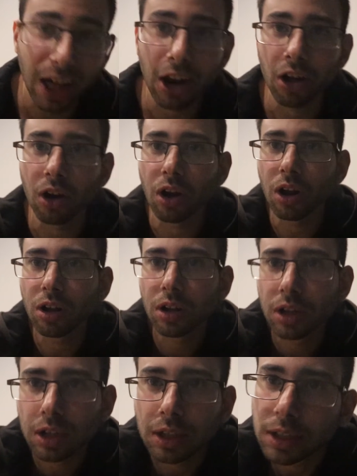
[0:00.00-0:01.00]
that hurt.
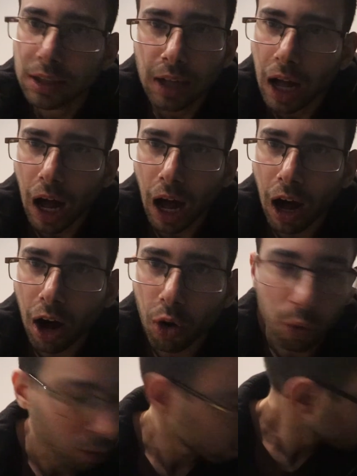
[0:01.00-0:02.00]

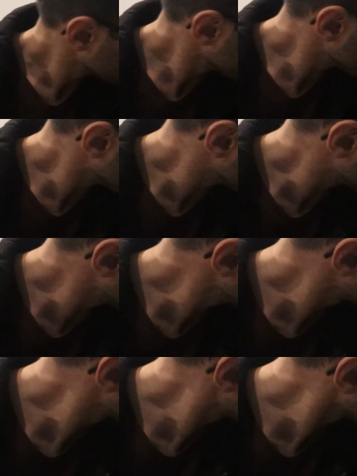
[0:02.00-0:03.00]
Ow. We just